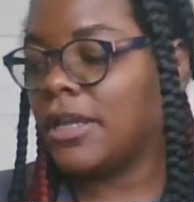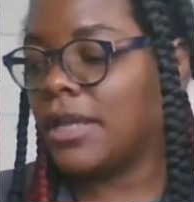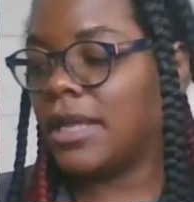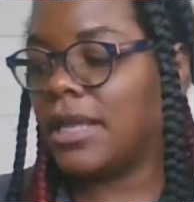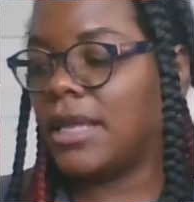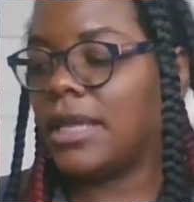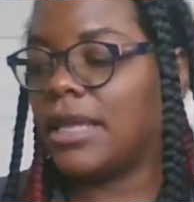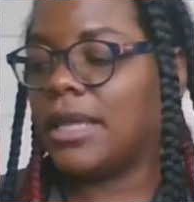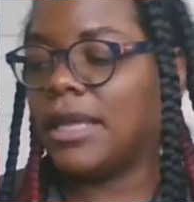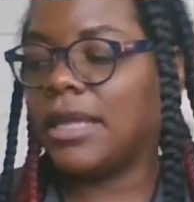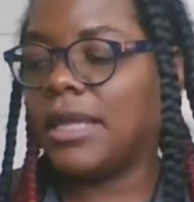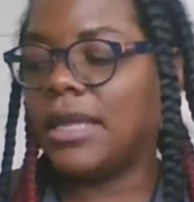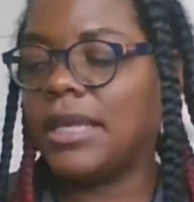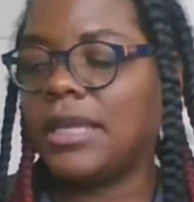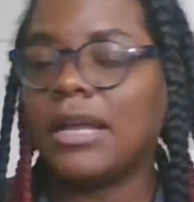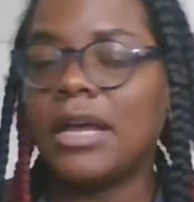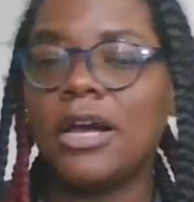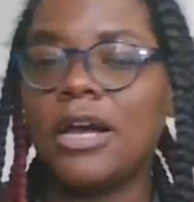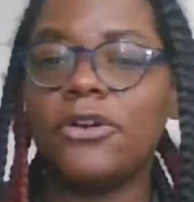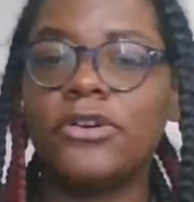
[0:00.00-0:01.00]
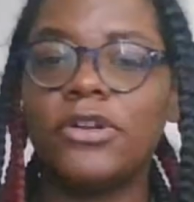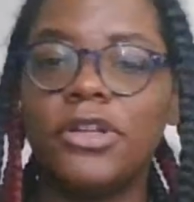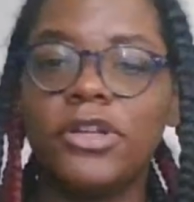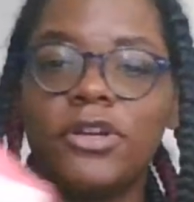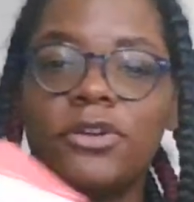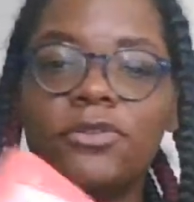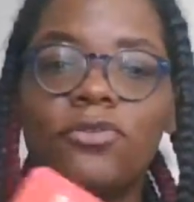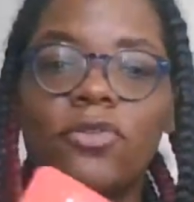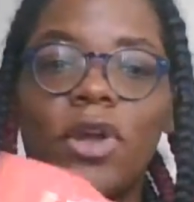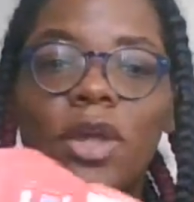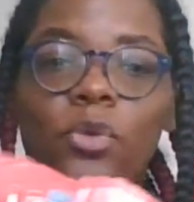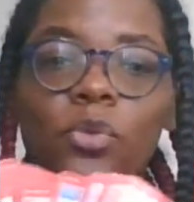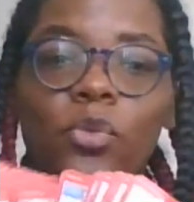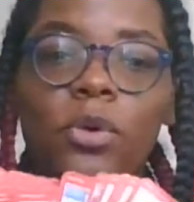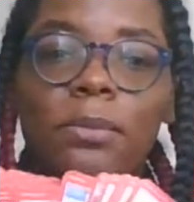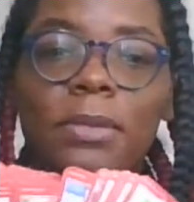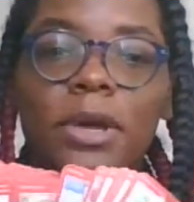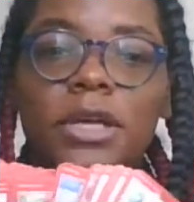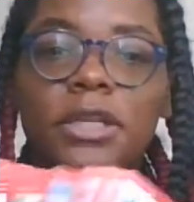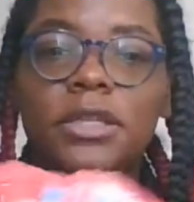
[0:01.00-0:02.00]
And I'll clarify
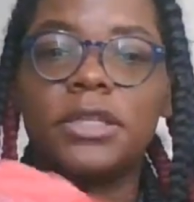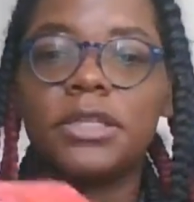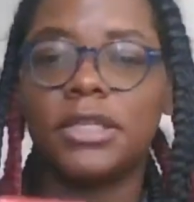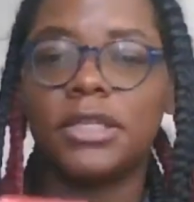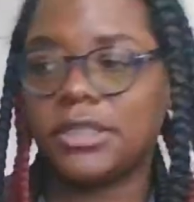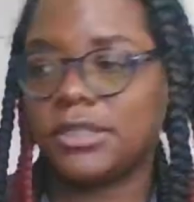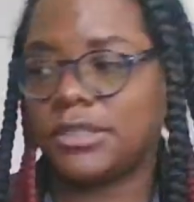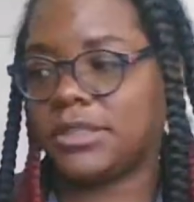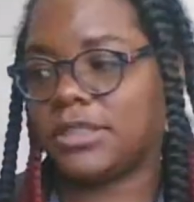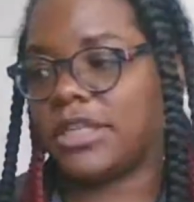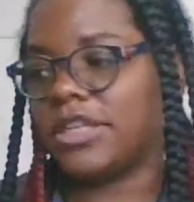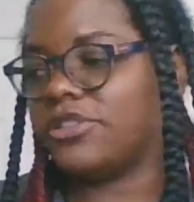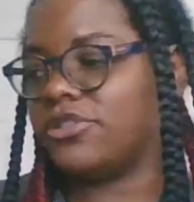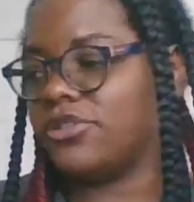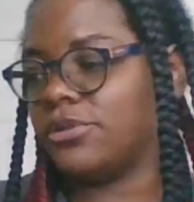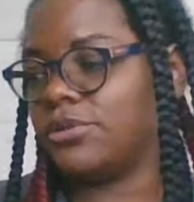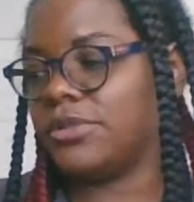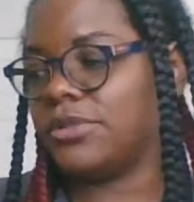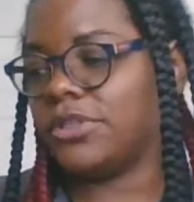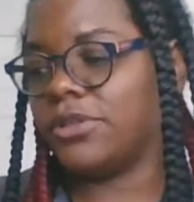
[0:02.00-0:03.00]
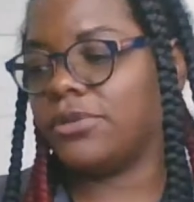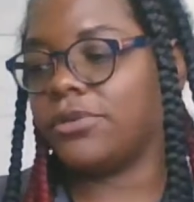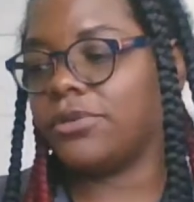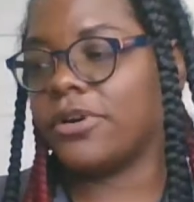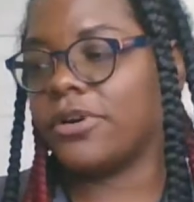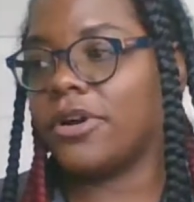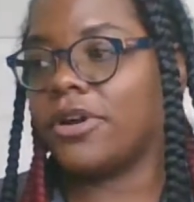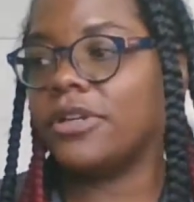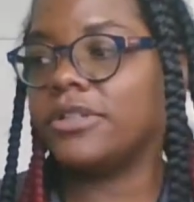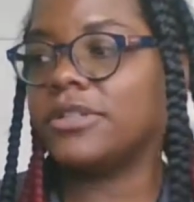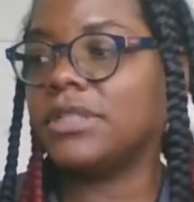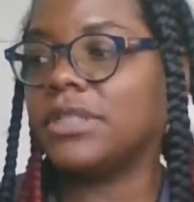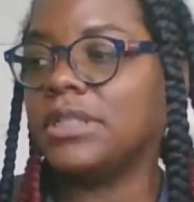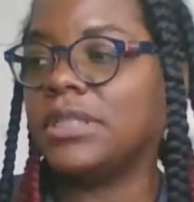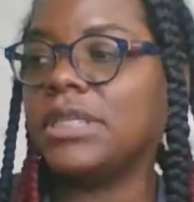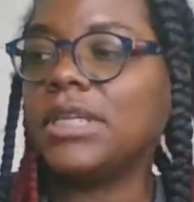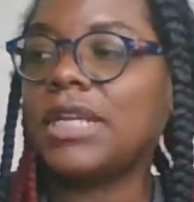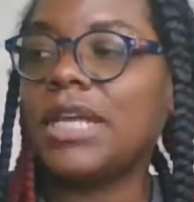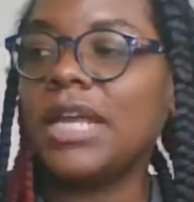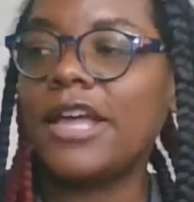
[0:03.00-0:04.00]
with my other deck of sexual tarot cards. And
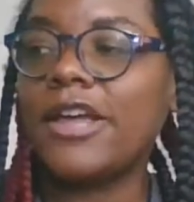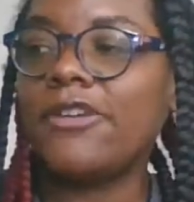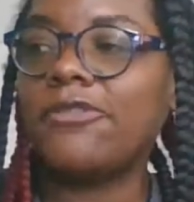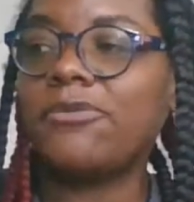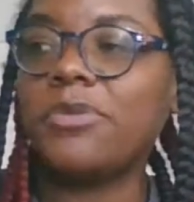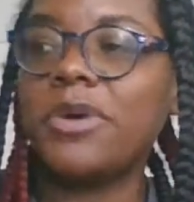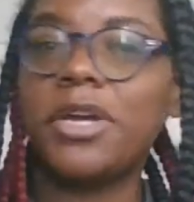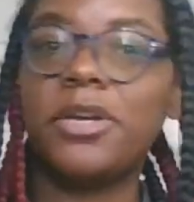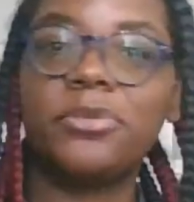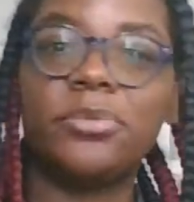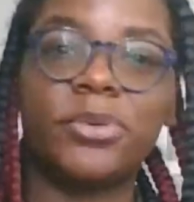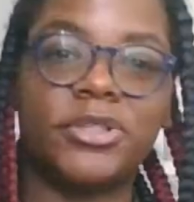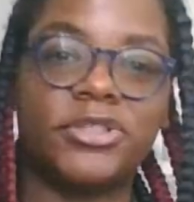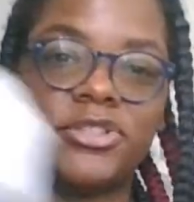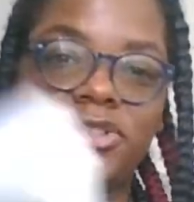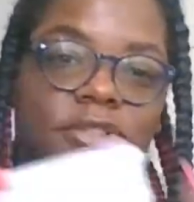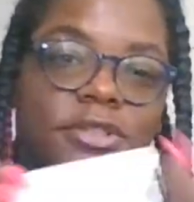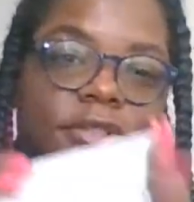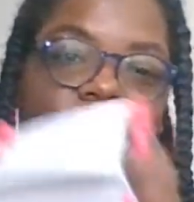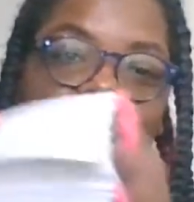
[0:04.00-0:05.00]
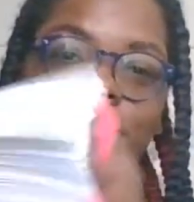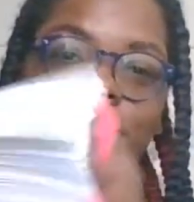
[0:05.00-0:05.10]
then I have my original.